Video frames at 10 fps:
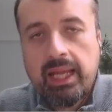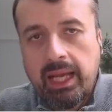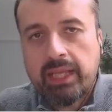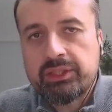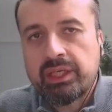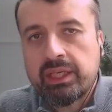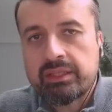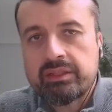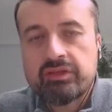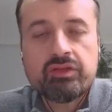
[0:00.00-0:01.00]
how you can
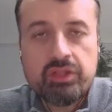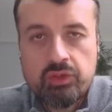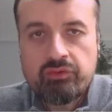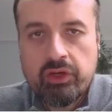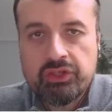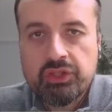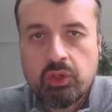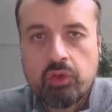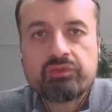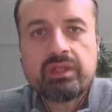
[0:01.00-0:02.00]
get this new version
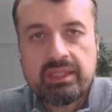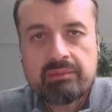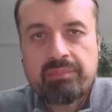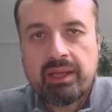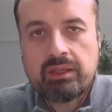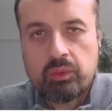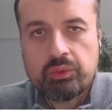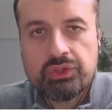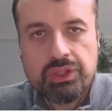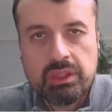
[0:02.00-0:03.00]
of the Leanback
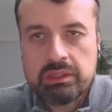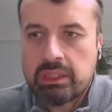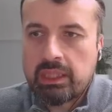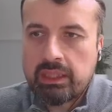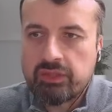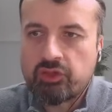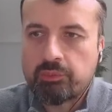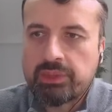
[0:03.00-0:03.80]
Launcher. Let's